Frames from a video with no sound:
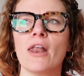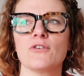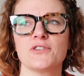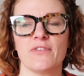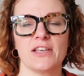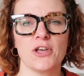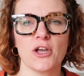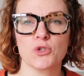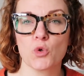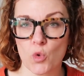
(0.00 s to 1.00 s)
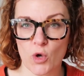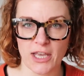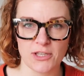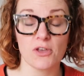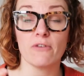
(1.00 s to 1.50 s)
a lot of it is her
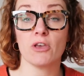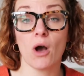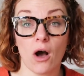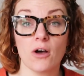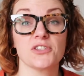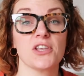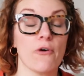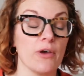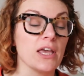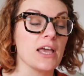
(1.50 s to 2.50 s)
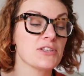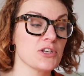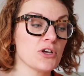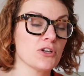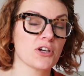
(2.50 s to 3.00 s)
talking so if you are sewing it's a
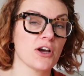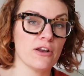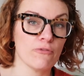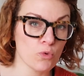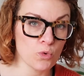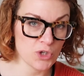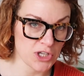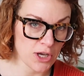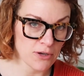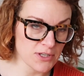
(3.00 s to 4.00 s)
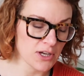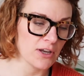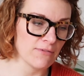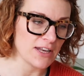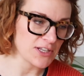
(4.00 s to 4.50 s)
good kind of audio to
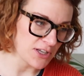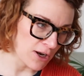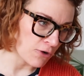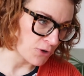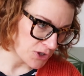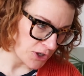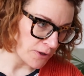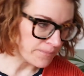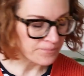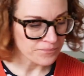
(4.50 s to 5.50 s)
kind of listen along to